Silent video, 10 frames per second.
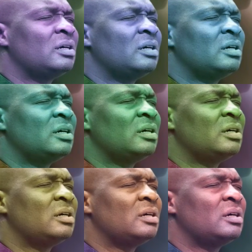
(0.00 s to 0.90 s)

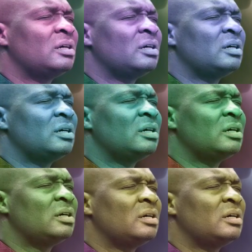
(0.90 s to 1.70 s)
Nothing is said.